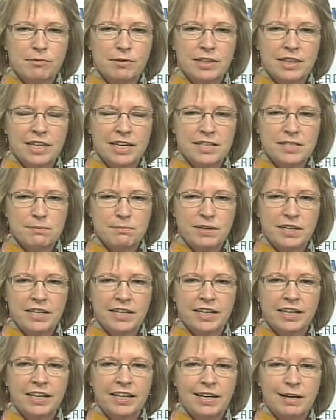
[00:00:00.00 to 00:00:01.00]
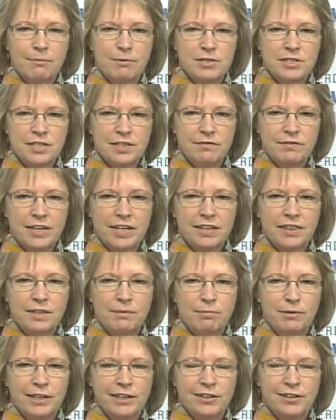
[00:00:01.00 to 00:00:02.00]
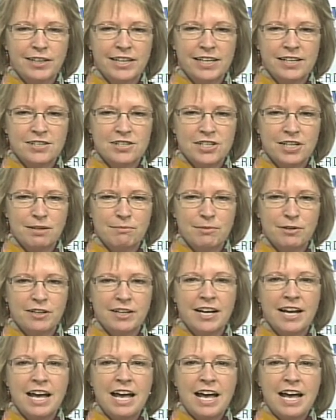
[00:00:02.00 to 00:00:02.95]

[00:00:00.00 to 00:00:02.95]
with Lakes Media Collaborative and the Brainerd Lakes Chamber.